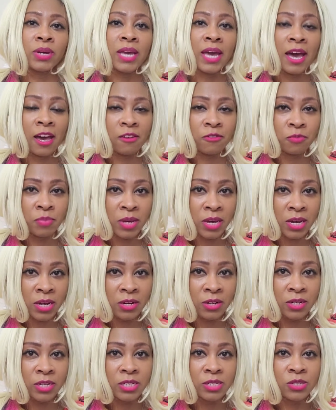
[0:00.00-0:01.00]
we have
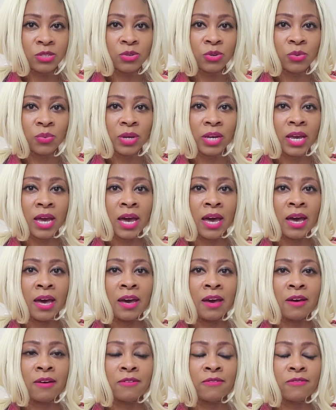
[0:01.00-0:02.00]
parents, or we
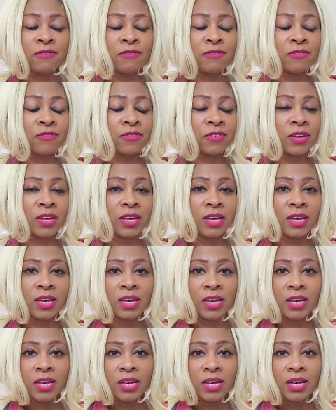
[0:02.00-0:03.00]
have
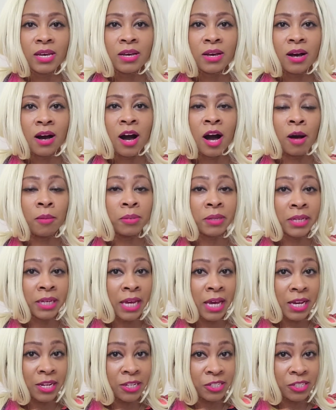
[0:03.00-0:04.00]

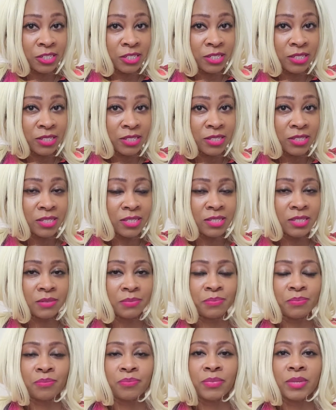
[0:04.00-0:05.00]
obligations.
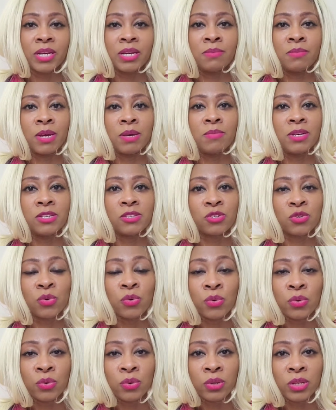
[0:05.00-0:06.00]
It may be
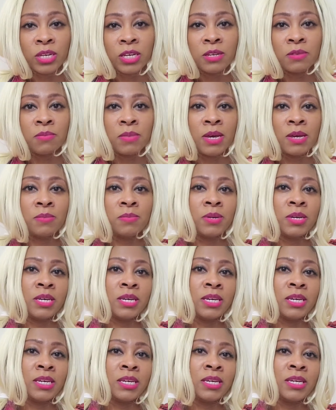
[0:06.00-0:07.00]
school, it may
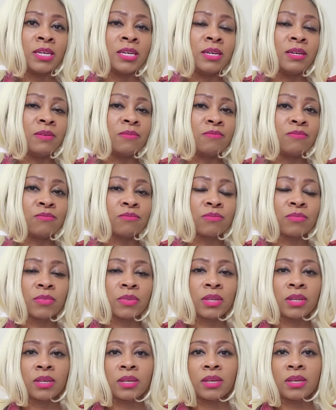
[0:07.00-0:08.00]
be
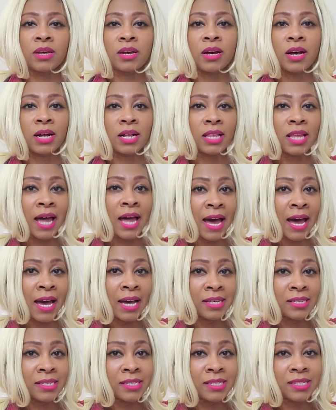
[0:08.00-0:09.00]
a
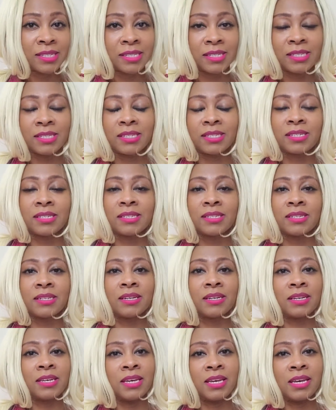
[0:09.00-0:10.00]
class,
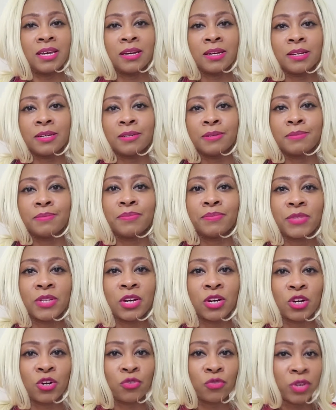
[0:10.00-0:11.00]

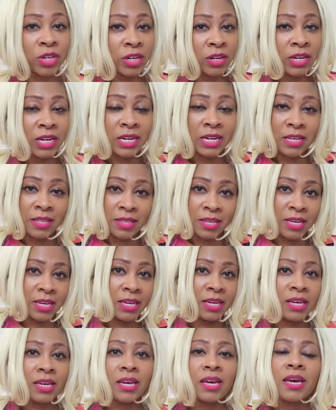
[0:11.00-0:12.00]
a career,
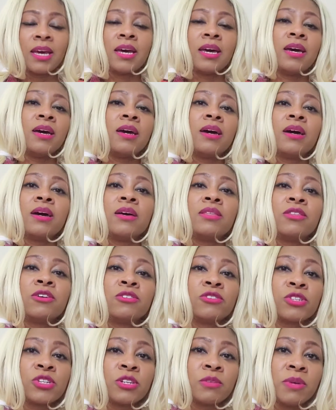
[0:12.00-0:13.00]
anything.
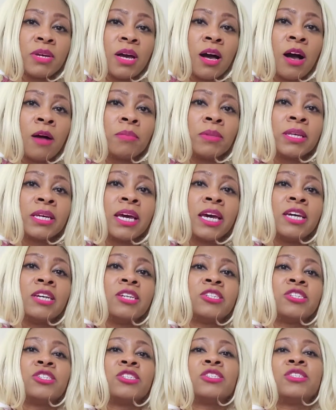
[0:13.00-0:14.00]
There's going to be
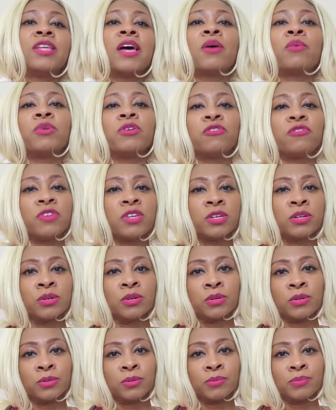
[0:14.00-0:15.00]
obligations that we
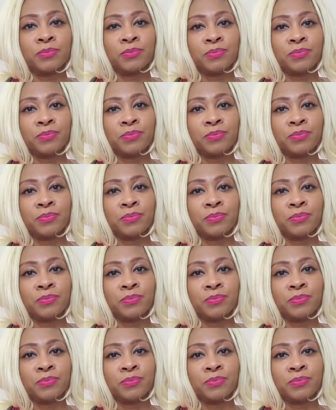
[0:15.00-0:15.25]
feel